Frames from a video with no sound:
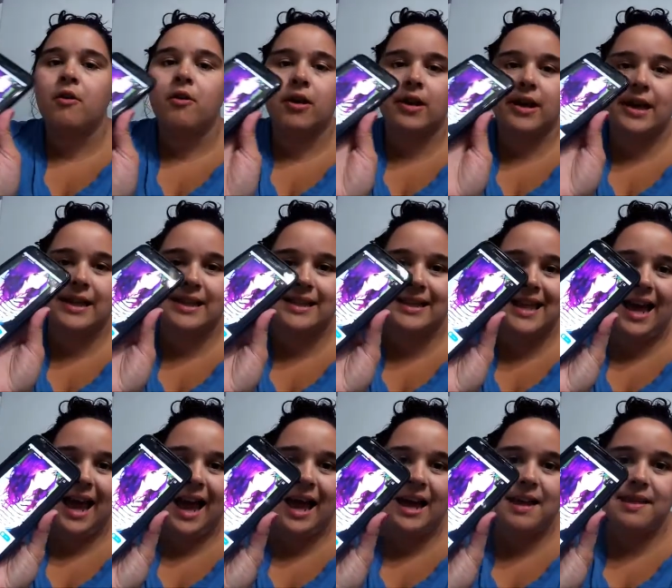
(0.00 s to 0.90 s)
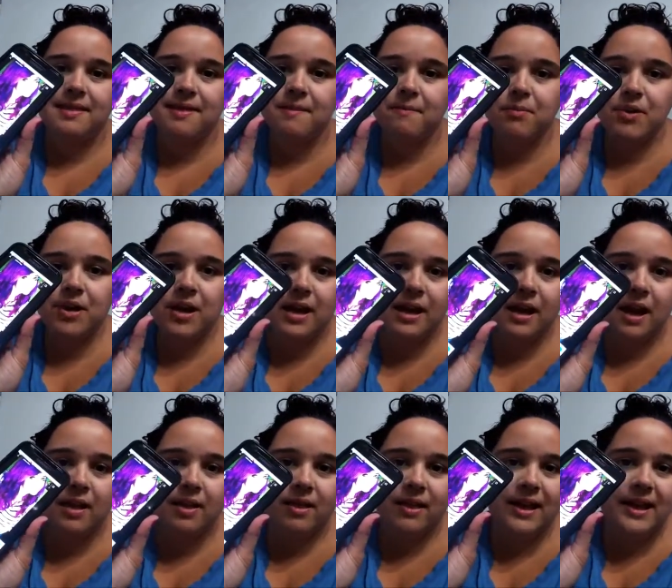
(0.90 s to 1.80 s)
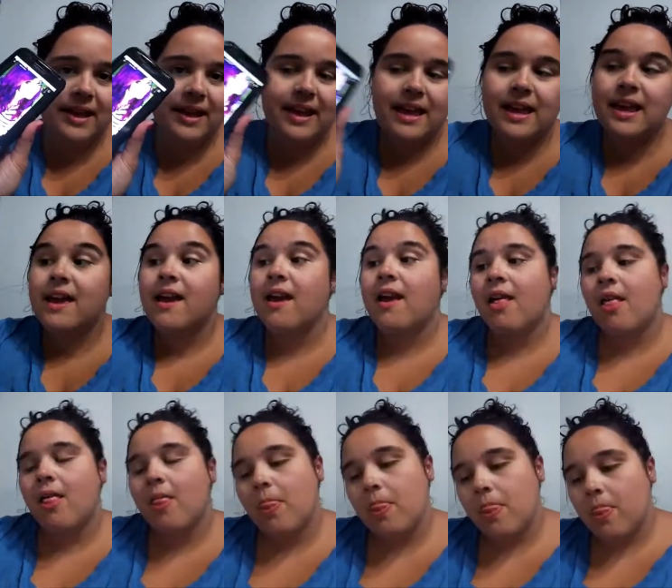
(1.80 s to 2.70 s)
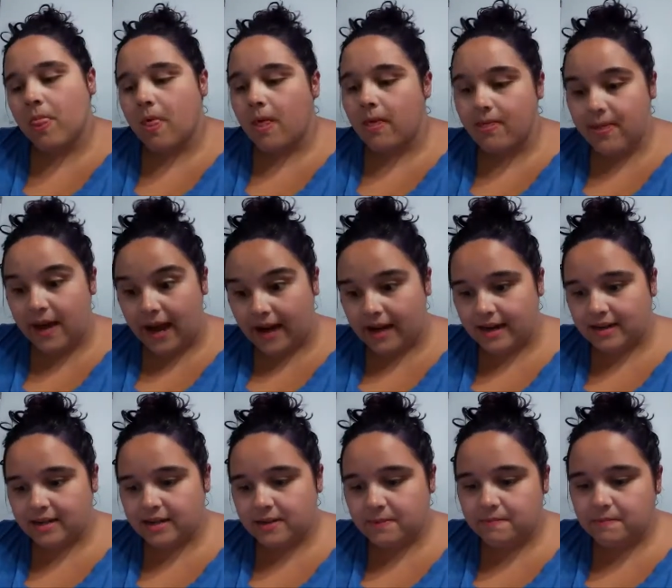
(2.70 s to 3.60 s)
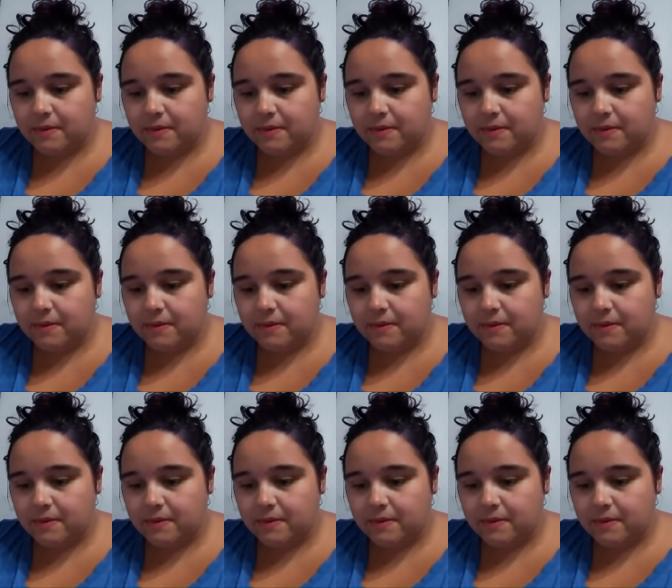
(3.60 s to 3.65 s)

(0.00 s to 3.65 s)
like that, something like that.